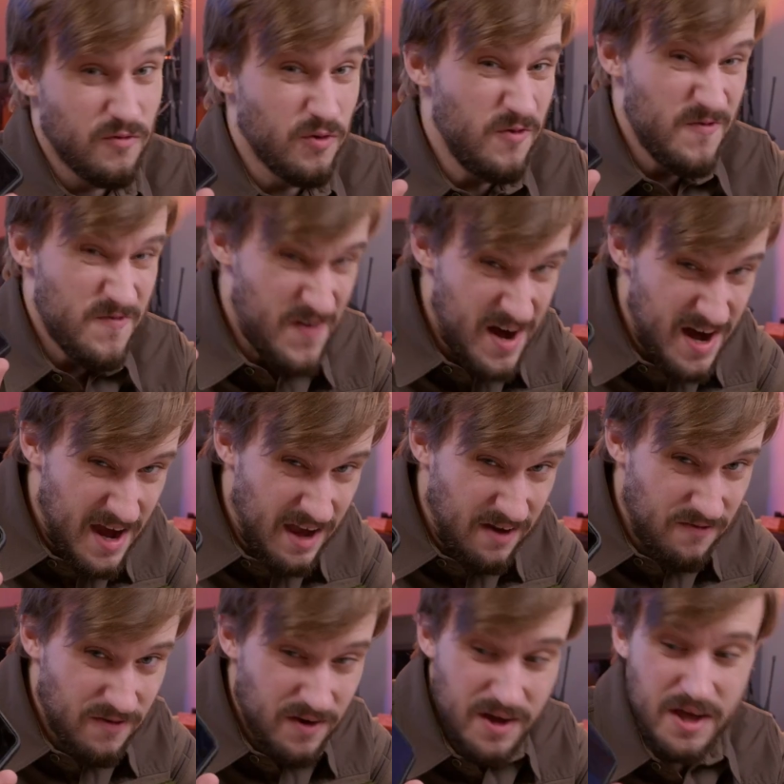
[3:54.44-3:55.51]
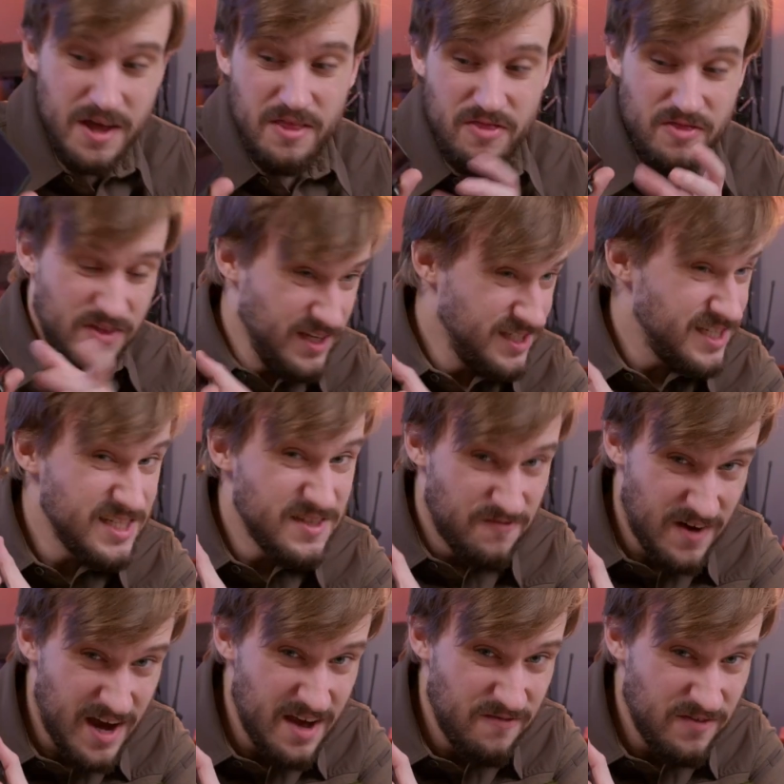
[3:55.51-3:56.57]
for 5. This is
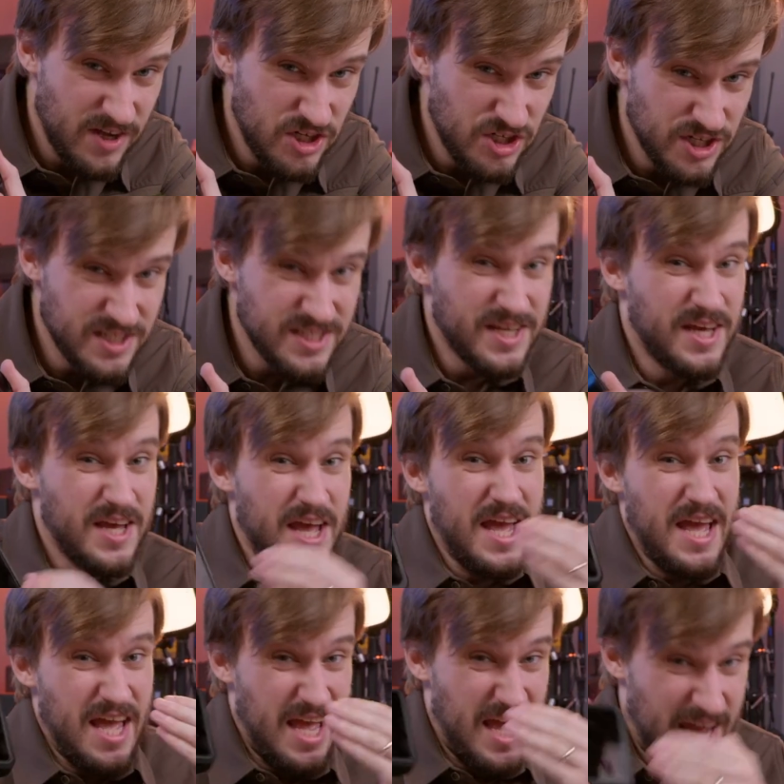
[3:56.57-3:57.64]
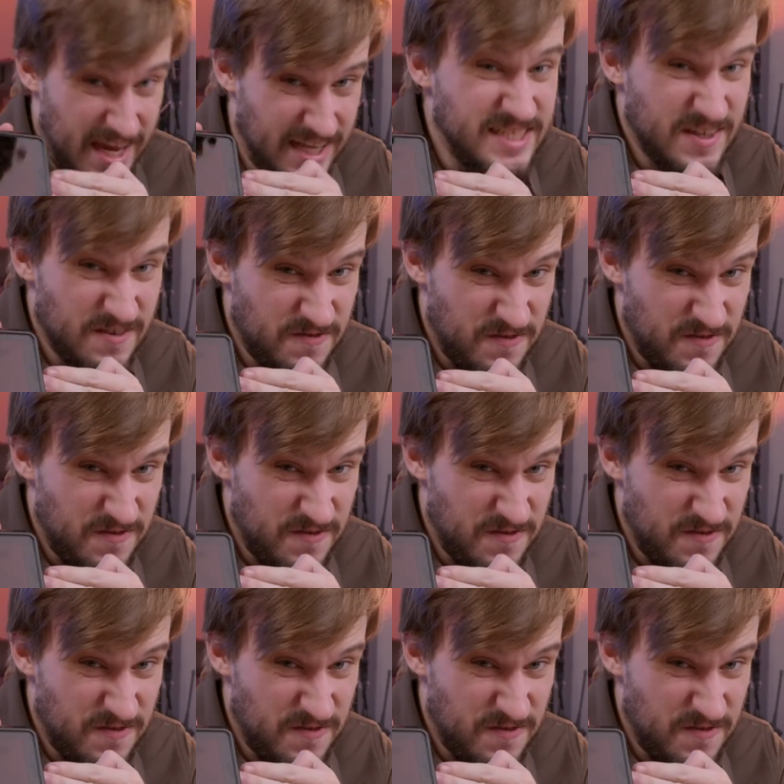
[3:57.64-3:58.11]
5 inches. It's a